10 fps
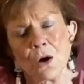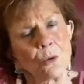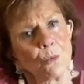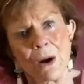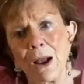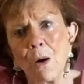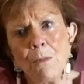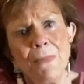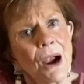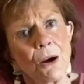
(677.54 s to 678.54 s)
"Well,
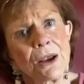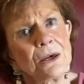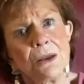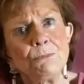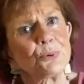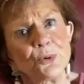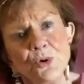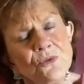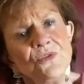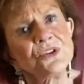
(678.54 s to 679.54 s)
marry and
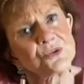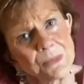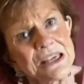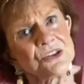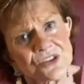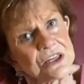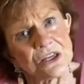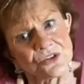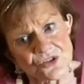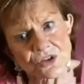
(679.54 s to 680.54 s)
improve the
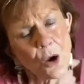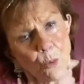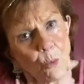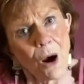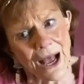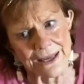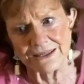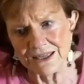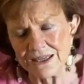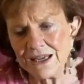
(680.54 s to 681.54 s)
species. So
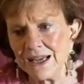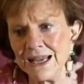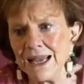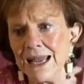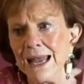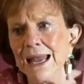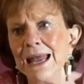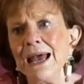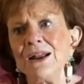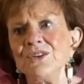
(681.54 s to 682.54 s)
what?"
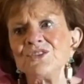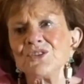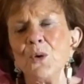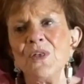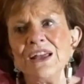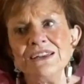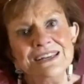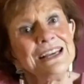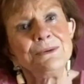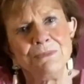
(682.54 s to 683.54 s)
And so they
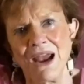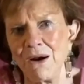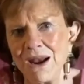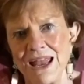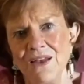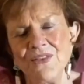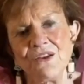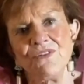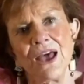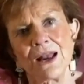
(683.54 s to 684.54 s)
did marry, and
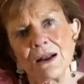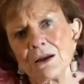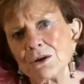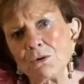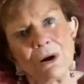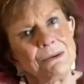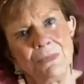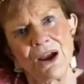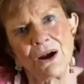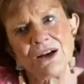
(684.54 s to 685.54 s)
they've had a great
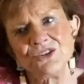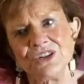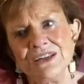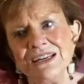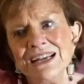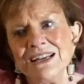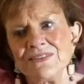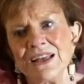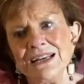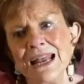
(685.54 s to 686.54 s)
marriage, and
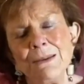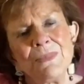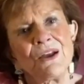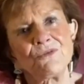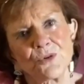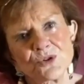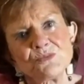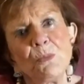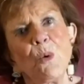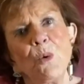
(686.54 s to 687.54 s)
they named their
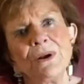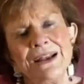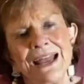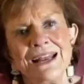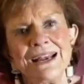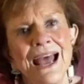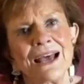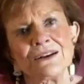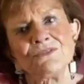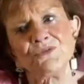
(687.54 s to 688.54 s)
firstborn, Ann
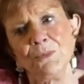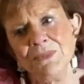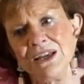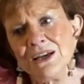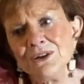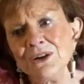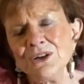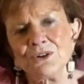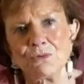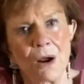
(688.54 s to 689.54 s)
Hannah, for me and
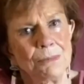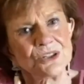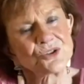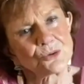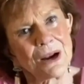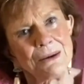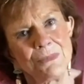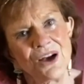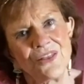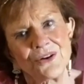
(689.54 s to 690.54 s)
Robert's
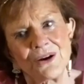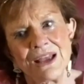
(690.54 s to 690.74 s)
grandmother.